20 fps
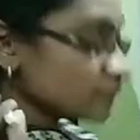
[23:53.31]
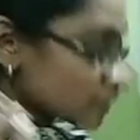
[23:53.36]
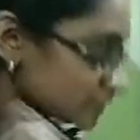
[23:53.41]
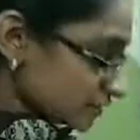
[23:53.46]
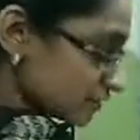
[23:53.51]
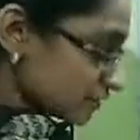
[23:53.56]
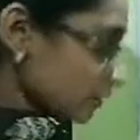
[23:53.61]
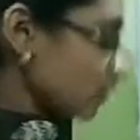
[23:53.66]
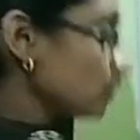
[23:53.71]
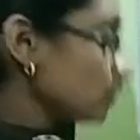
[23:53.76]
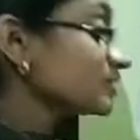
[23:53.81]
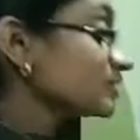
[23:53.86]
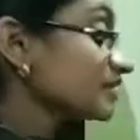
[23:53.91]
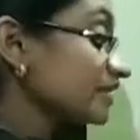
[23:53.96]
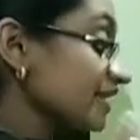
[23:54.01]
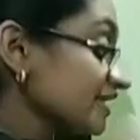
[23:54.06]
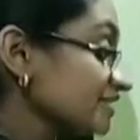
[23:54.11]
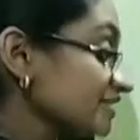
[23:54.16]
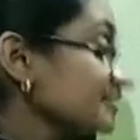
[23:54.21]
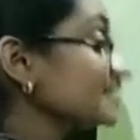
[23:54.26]
So the
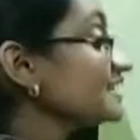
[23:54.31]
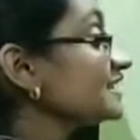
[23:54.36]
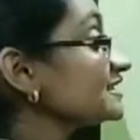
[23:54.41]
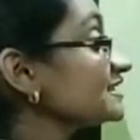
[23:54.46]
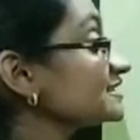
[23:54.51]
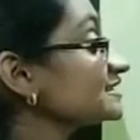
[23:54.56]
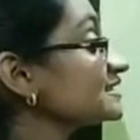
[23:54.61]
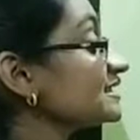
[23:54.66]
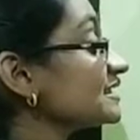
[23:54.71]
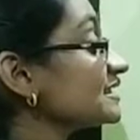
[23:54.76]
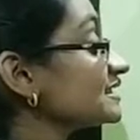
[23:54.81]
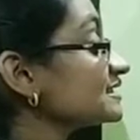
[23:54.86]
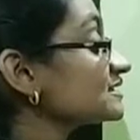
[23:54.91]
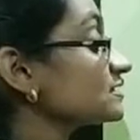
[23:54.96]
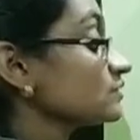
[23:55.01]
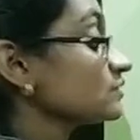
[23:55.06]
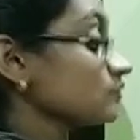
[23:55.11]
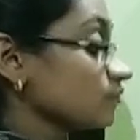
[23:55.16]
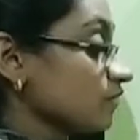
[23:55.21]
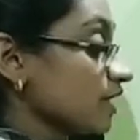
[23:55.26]
reason is
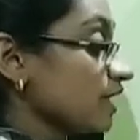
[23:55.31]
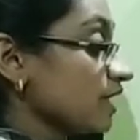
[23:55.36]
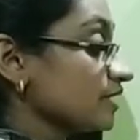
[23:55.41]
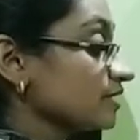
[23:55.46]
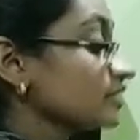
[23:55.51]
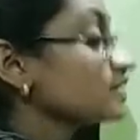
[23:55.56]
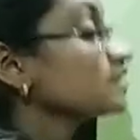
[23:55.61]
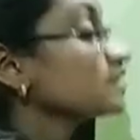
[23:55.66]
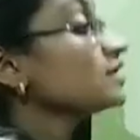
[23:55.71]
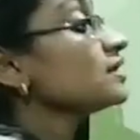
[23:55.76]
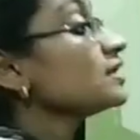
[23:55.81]
this, what?